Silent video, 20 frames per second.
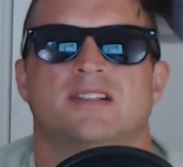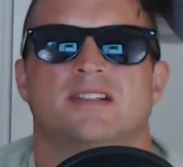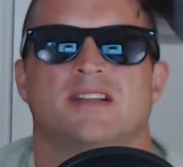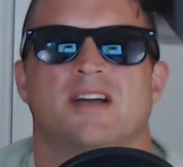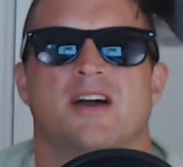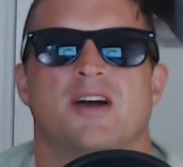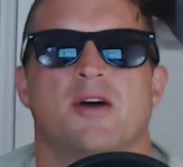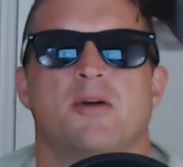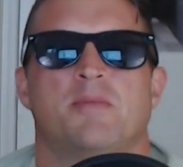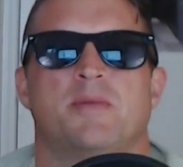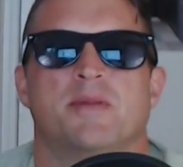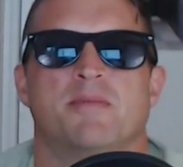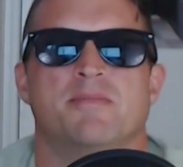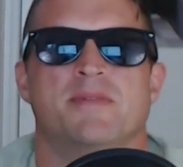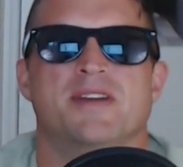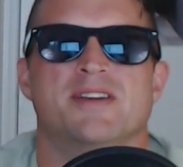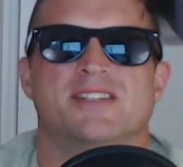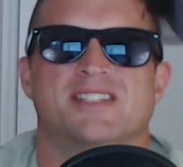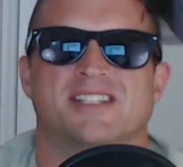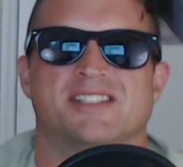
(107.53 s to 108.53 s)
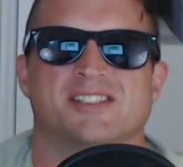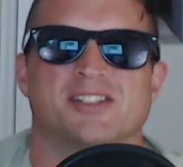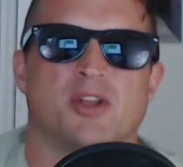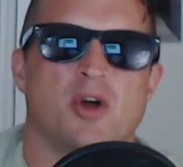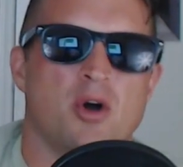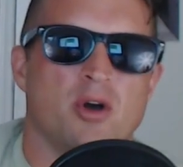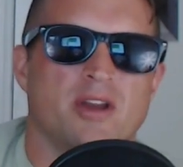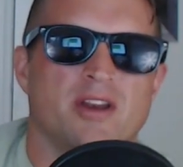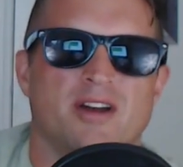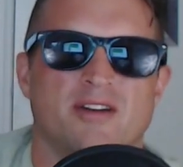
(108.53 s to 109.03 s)
I hope the music's
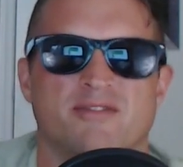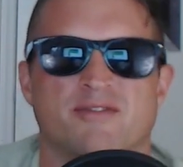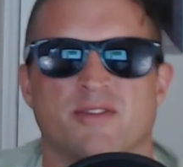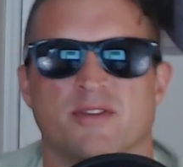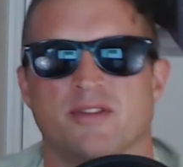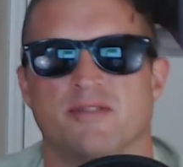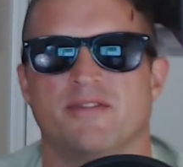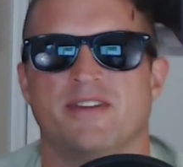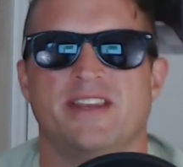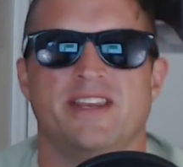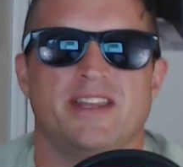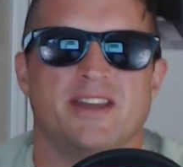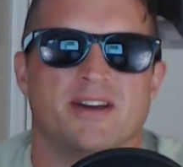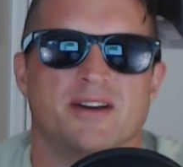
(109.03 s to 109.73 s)
long enough for the video.